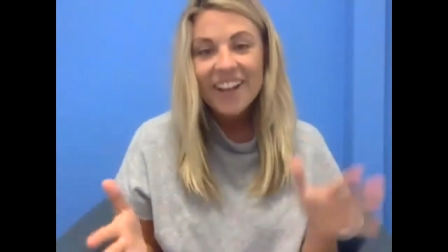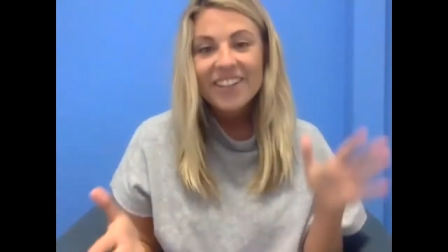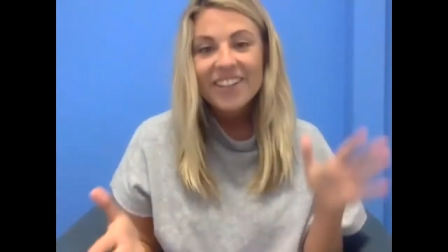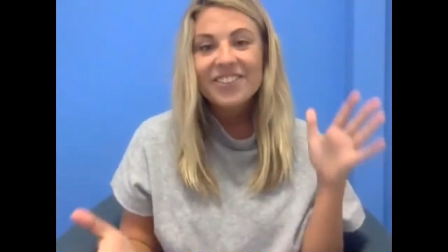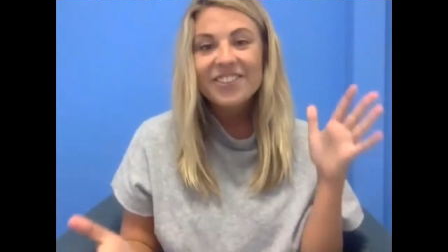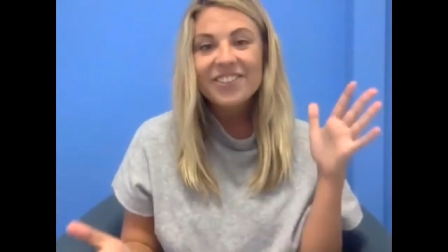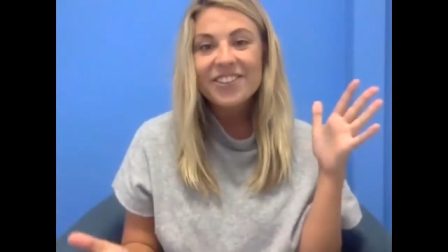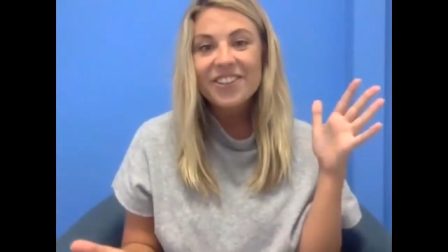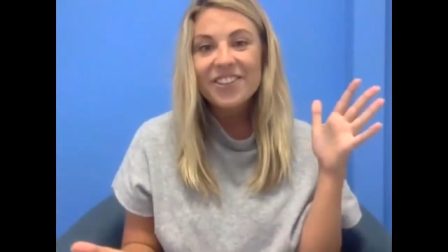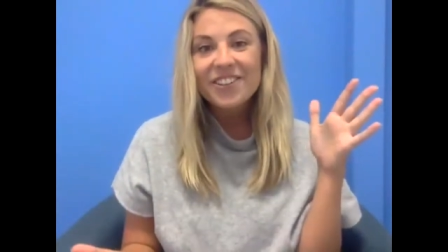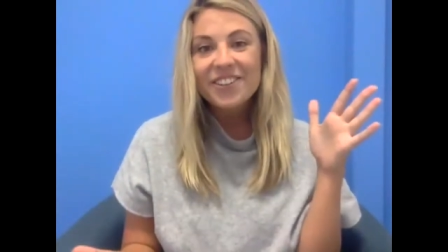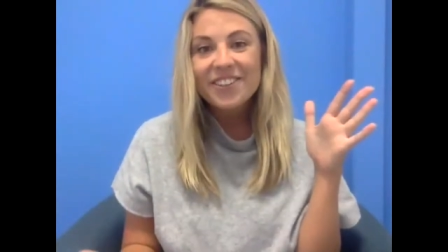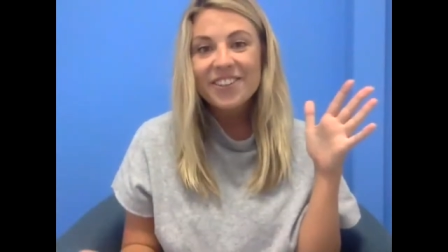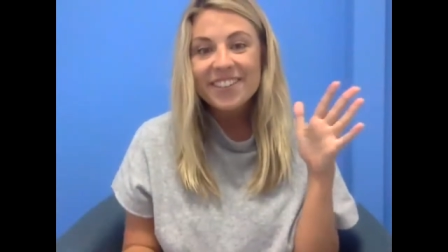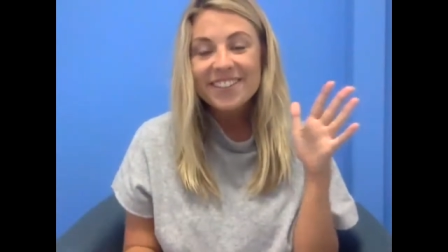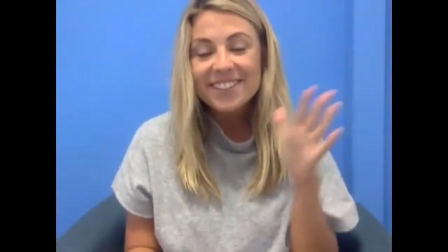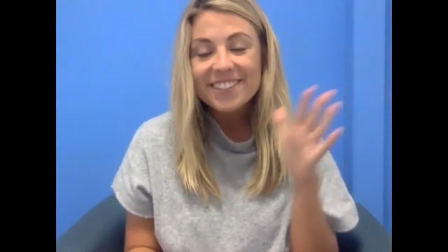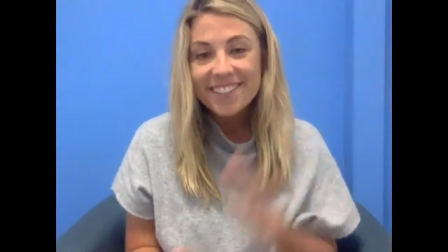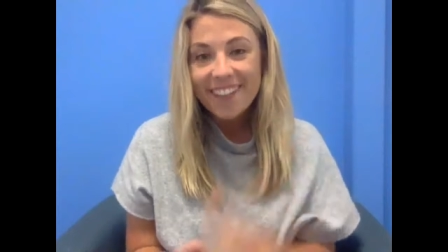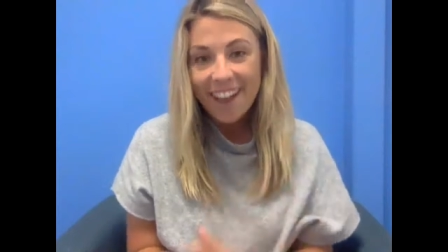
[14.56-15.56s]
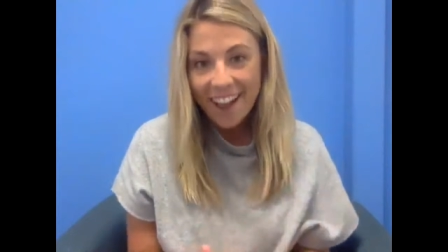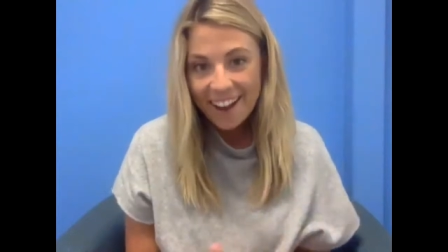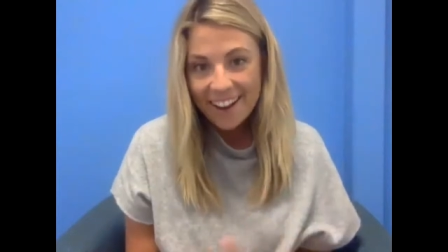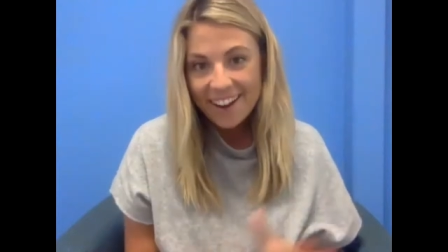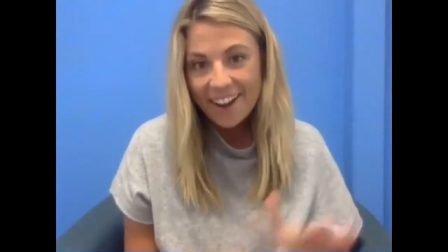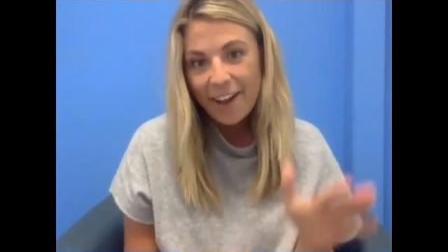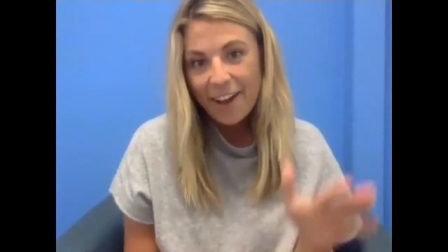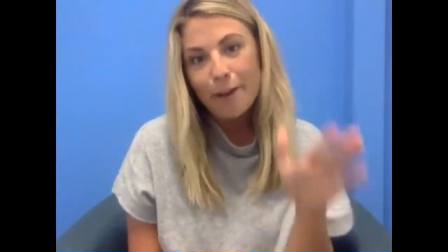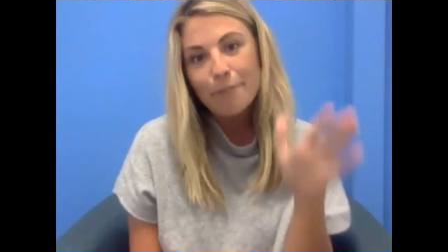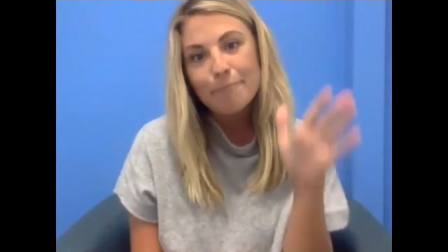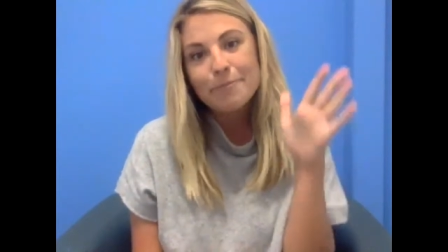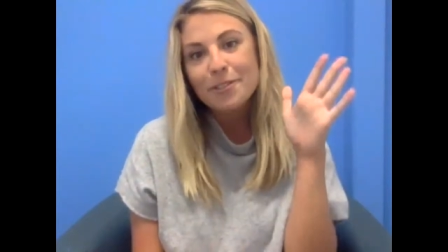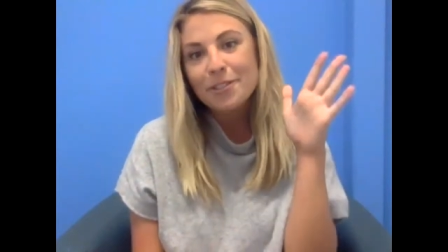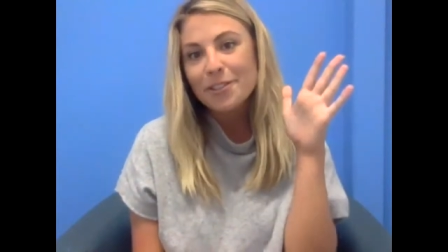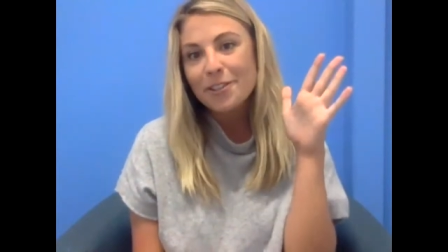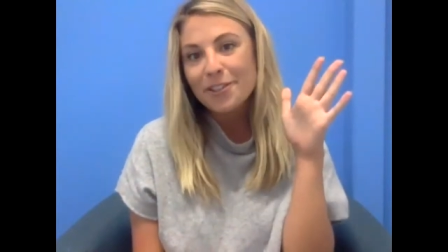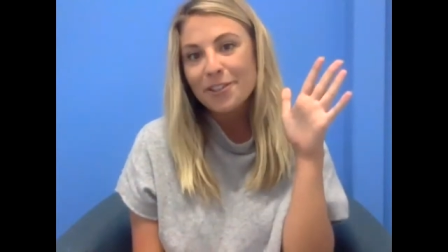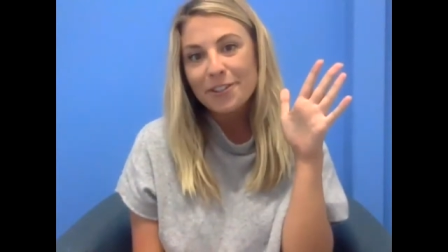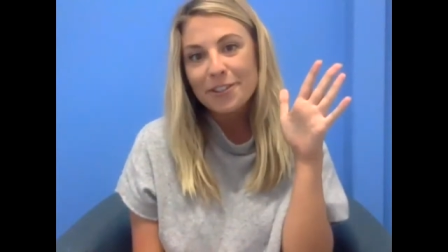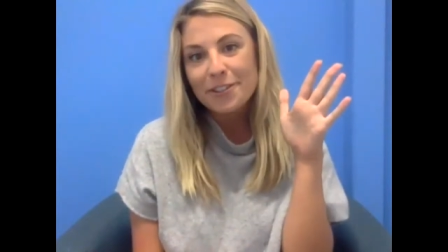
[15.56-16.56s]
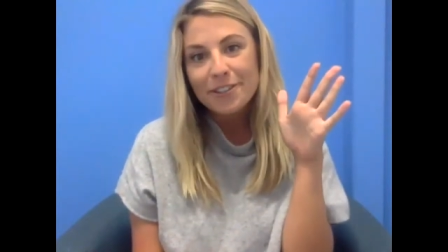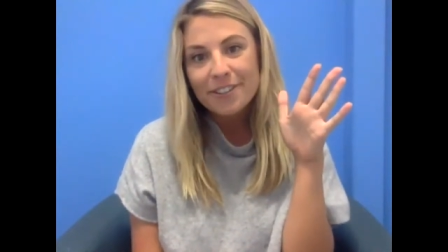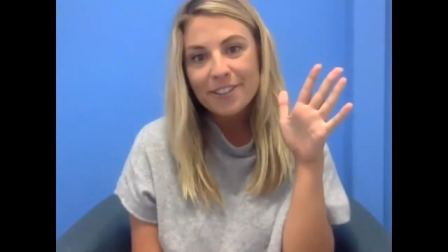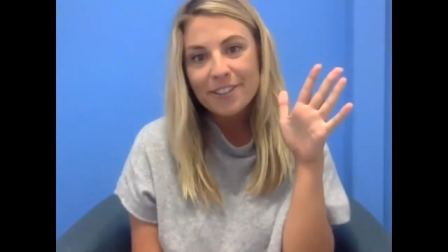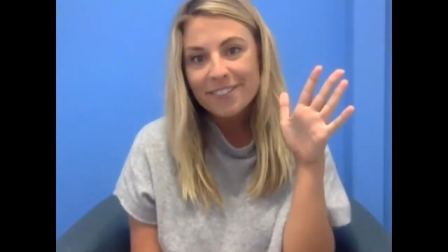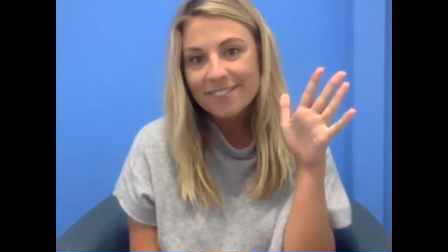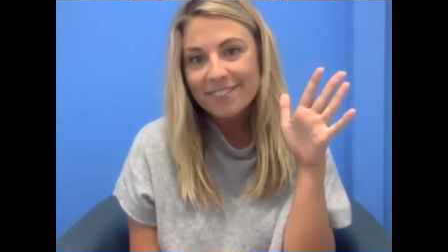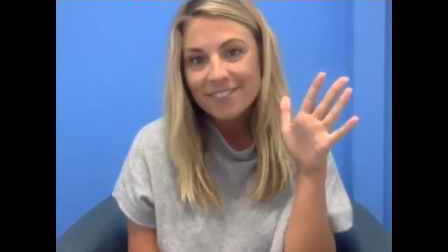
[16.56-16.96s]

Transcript: to sign up to